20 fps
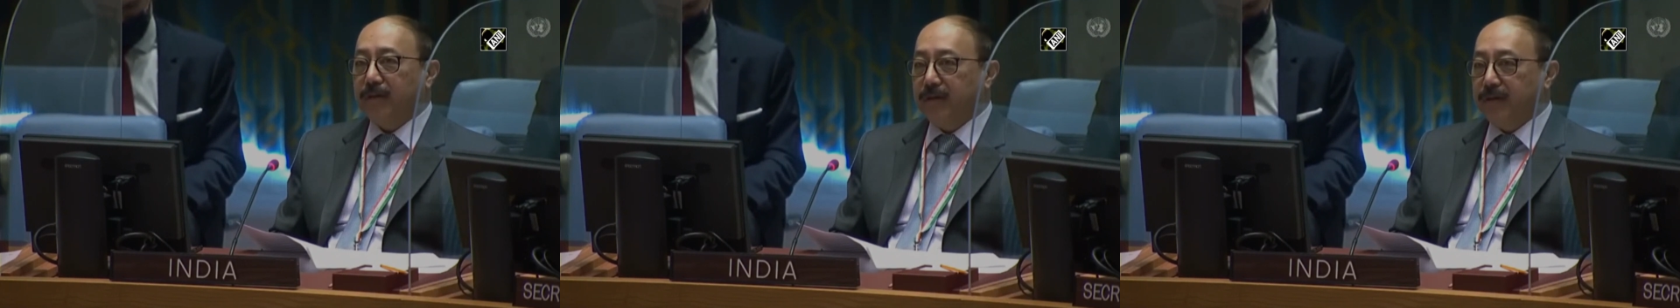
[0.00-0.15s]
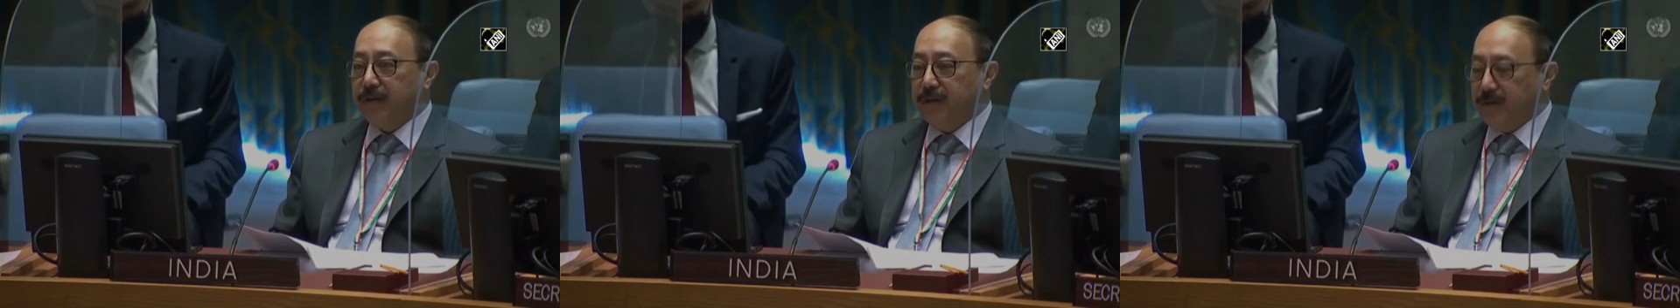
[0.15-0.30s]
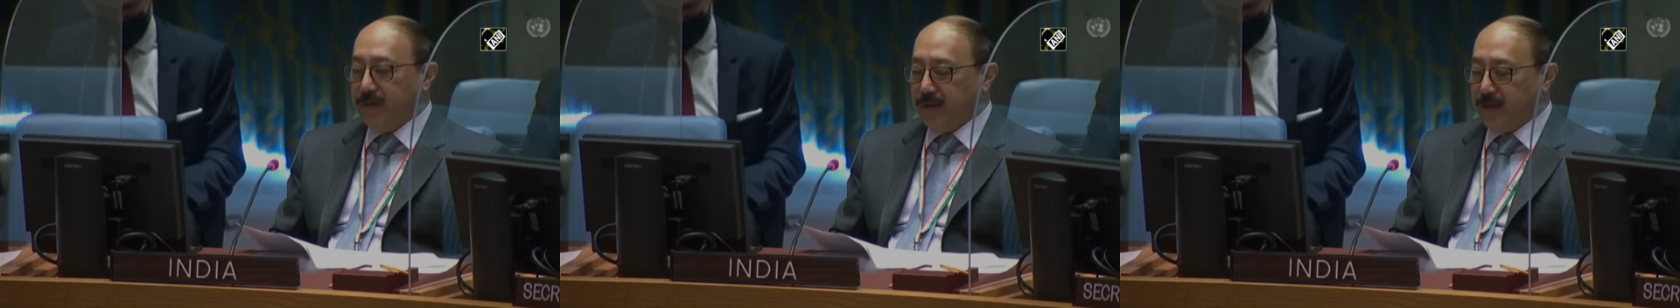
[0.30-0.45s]

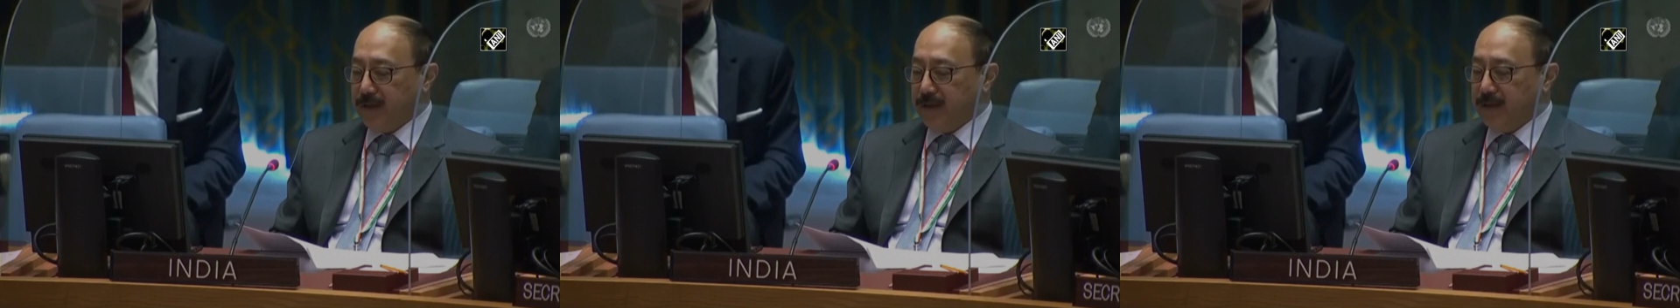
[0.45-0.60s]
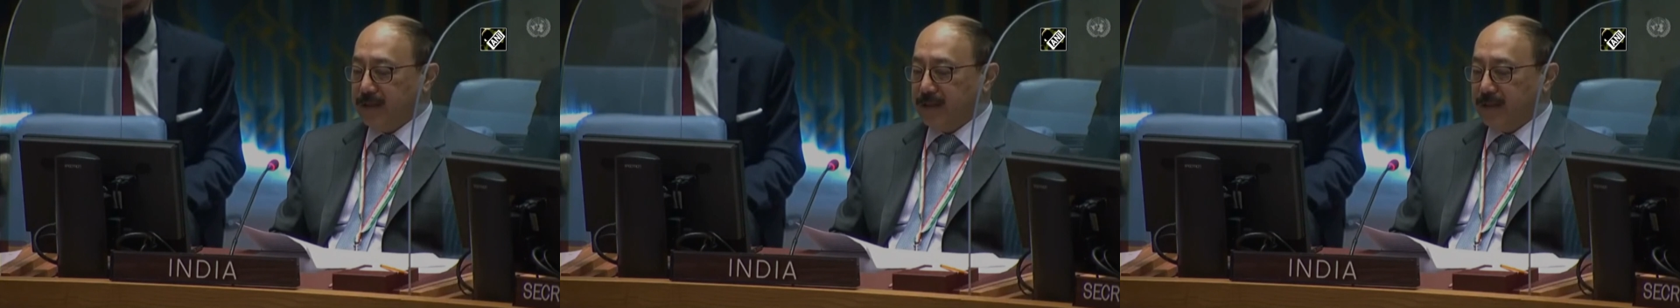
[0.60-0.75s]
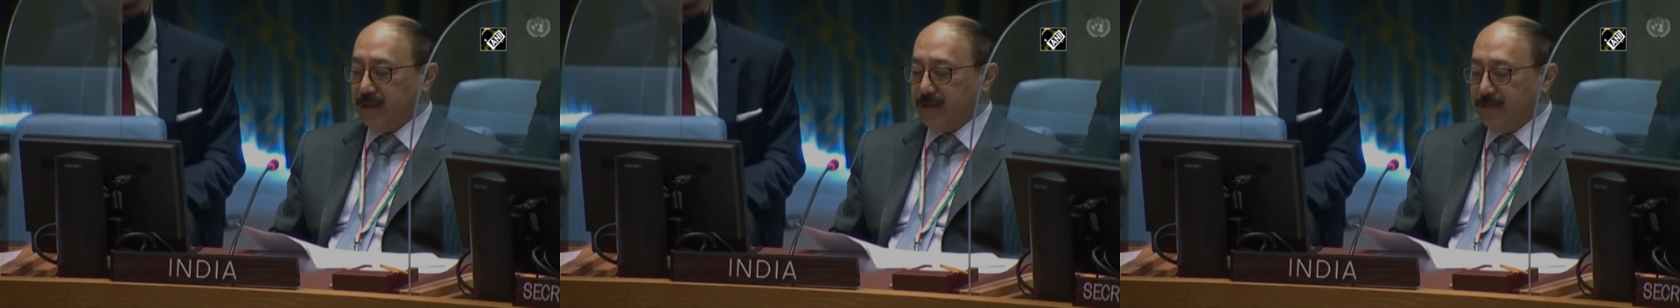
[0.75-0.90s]
on
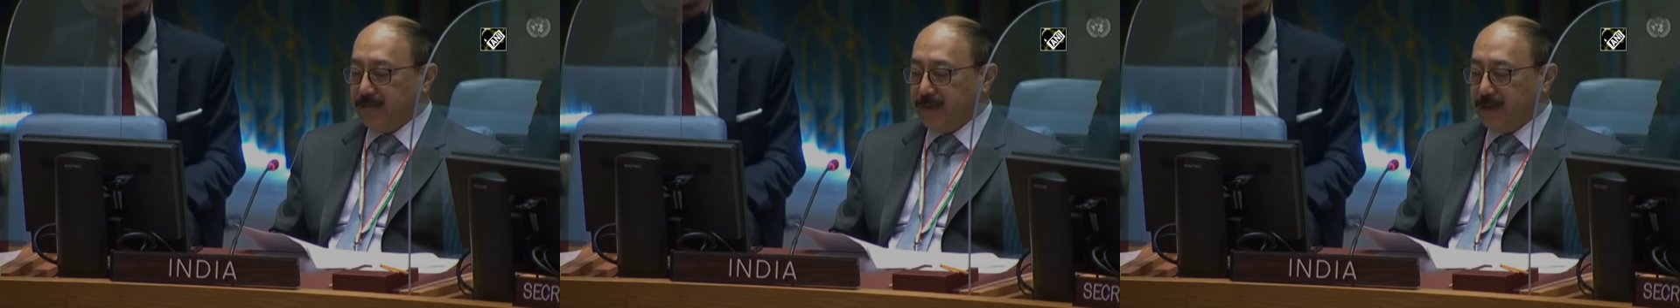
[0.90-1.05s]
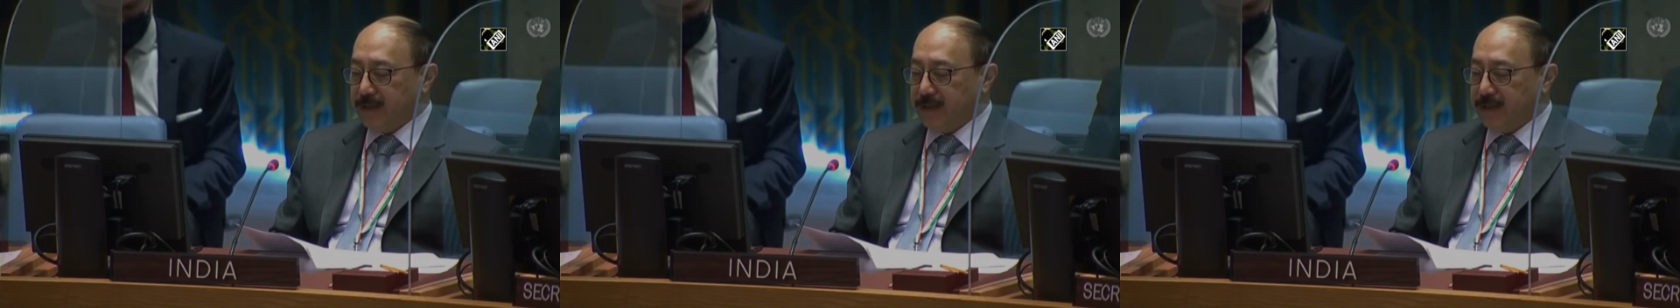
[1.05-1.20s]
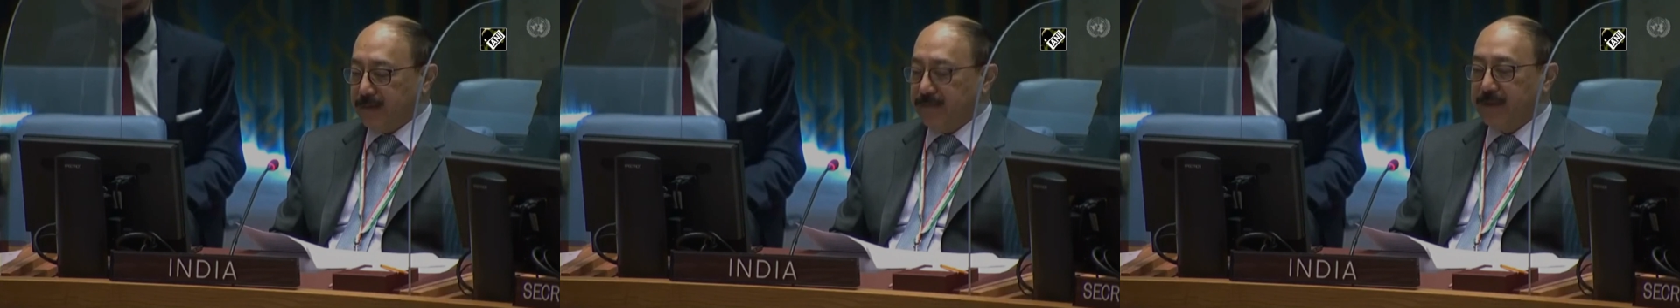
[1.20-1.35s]
nuclear
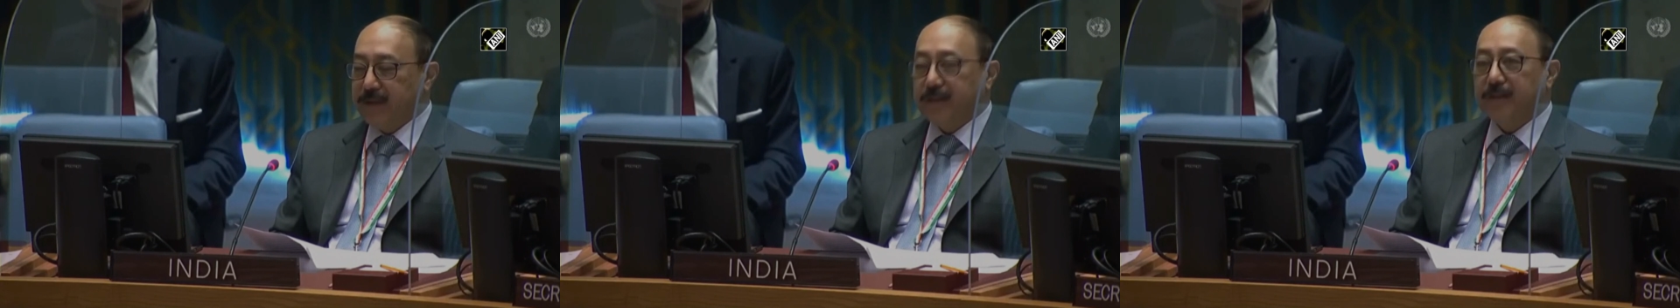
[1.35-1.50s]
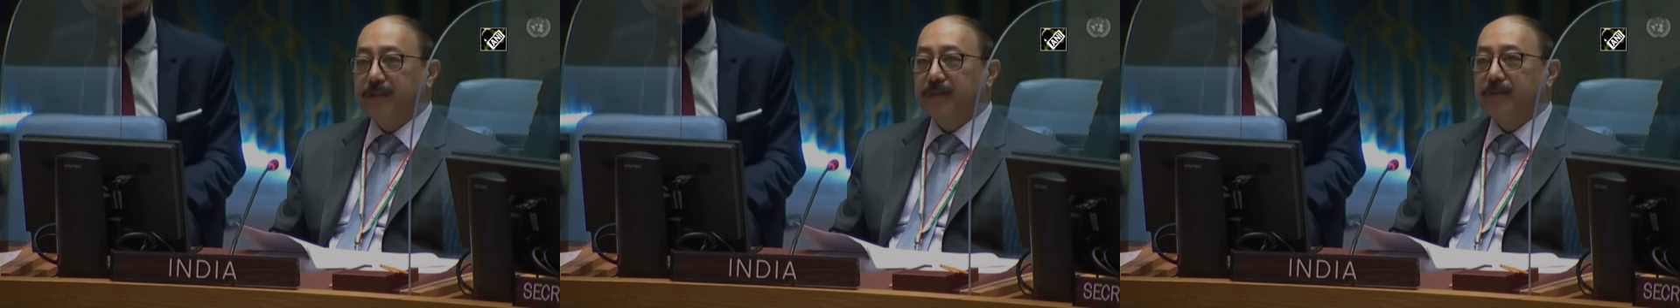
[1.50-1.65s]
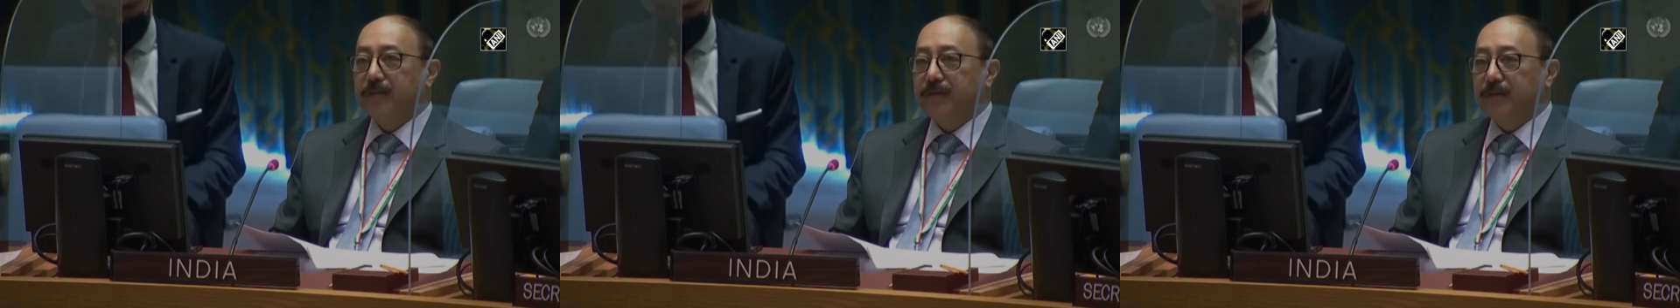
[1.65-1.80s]
disarmament
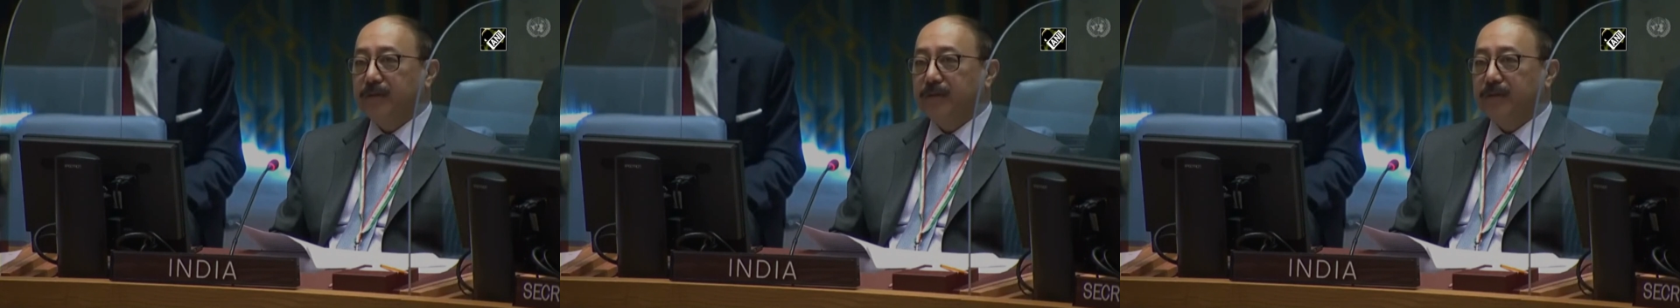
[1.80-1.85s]
submitted